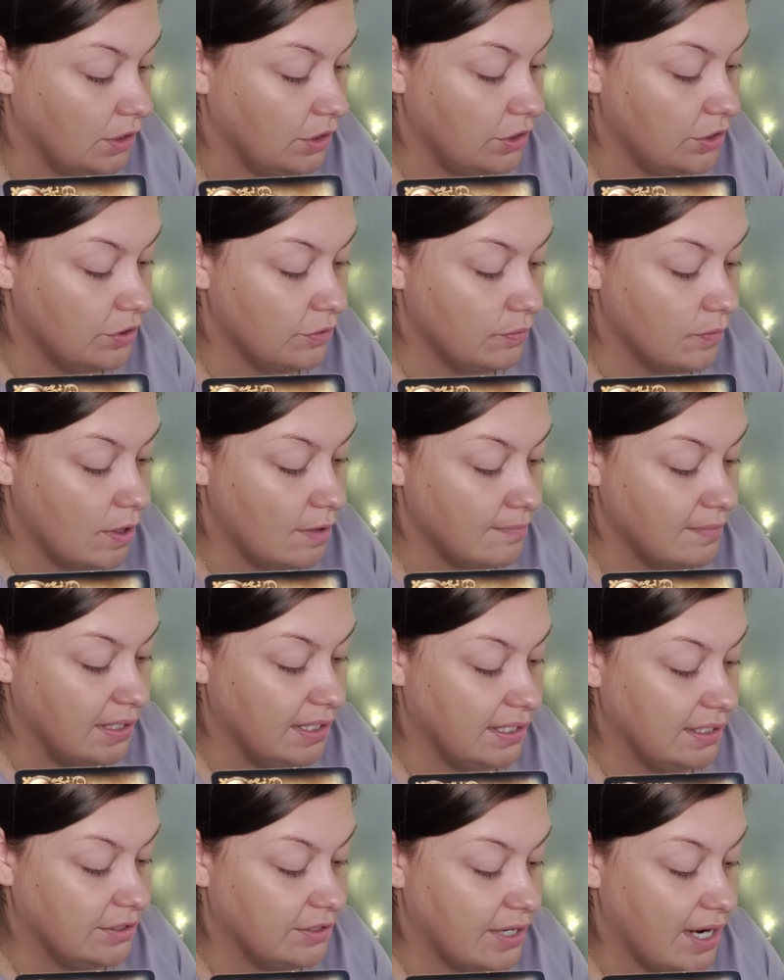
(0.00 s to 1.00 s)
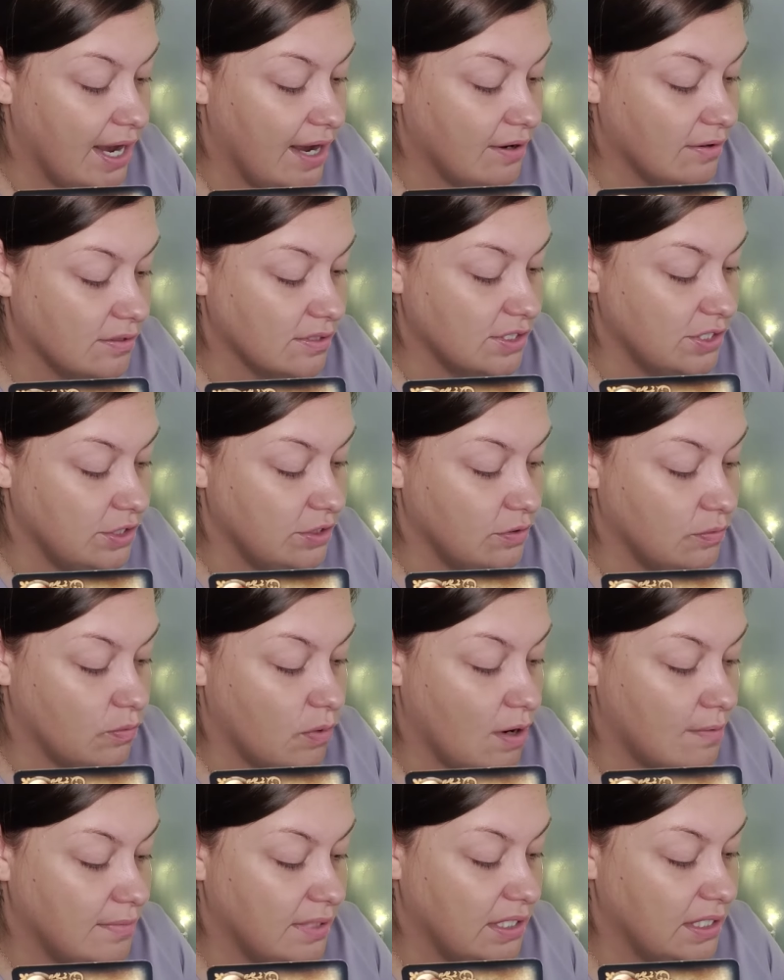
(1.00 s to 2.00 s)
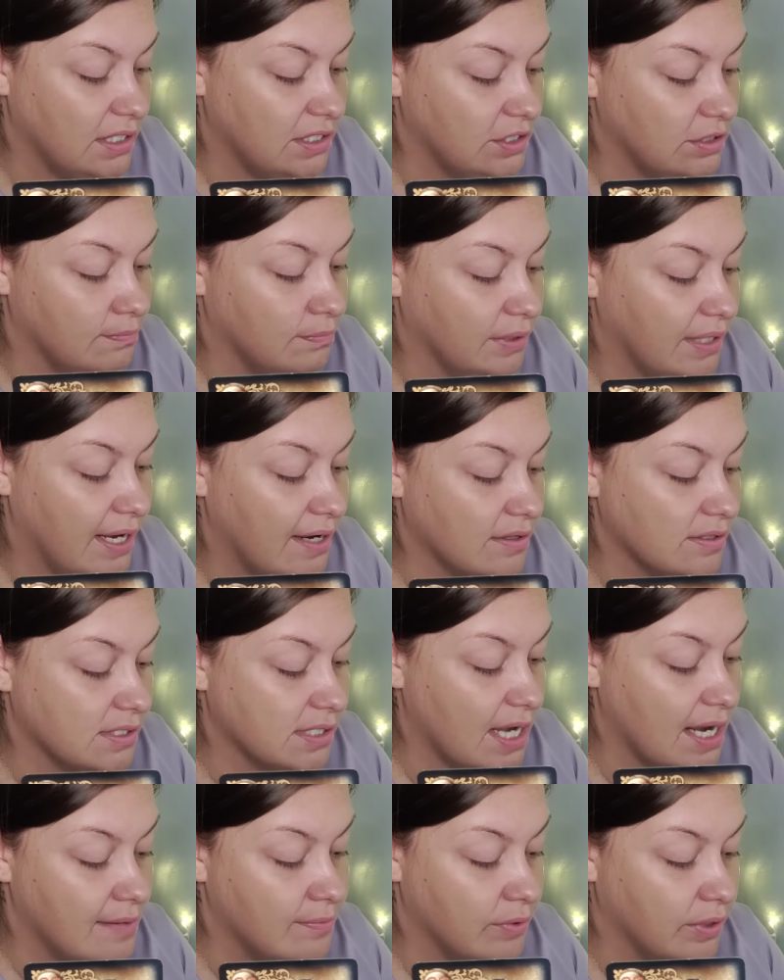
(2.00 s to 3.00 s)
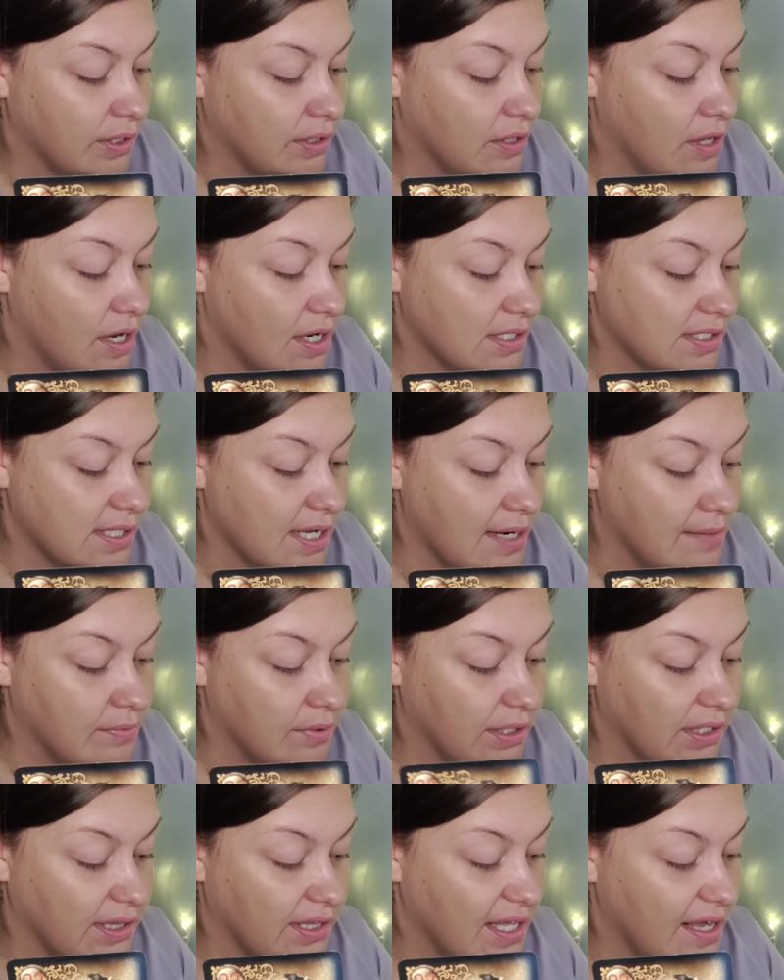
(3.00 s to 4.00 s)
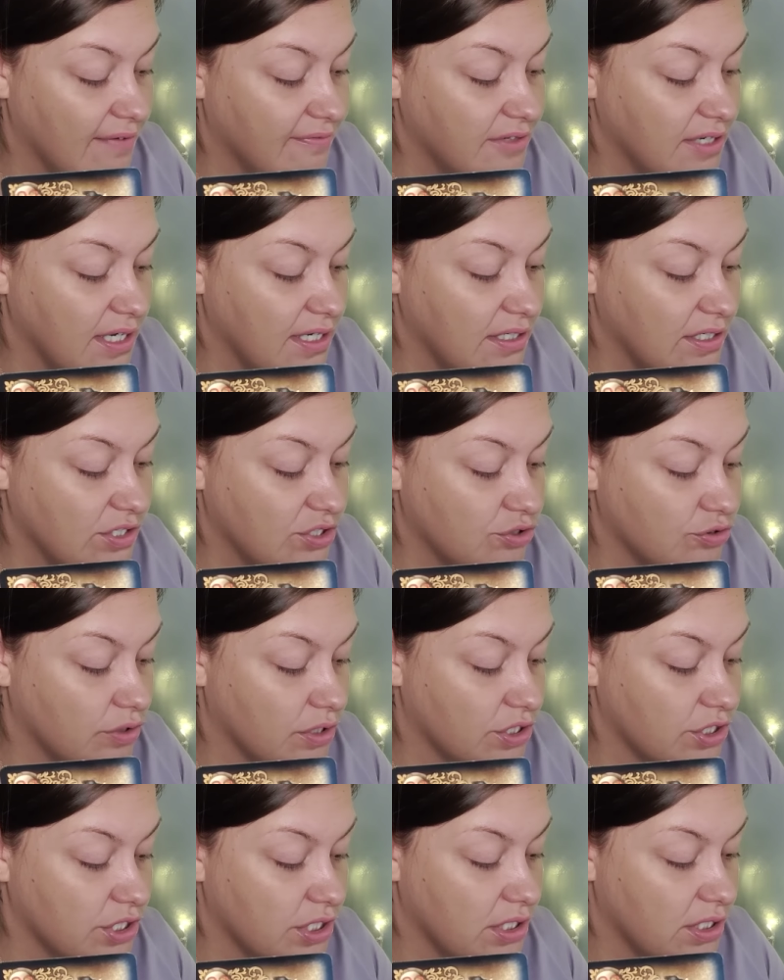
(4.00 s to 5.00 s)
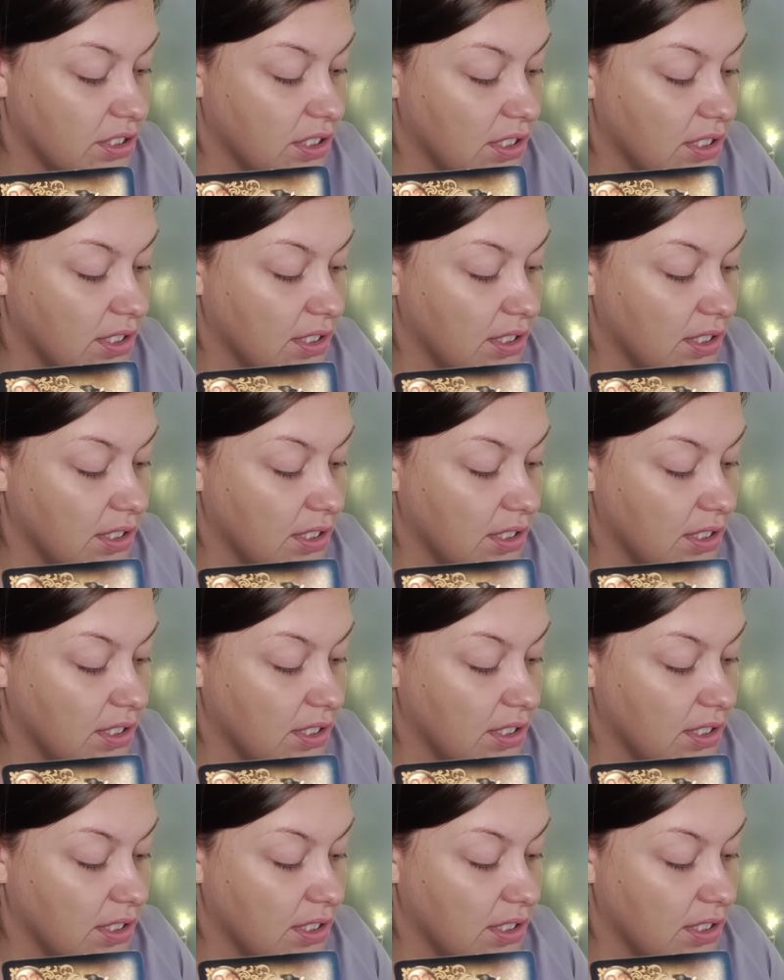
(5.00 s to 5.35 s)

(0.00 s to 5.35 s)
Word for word: you don't want me in your house. You don't want me in your blouse. I bring loss. I bring theft and destruction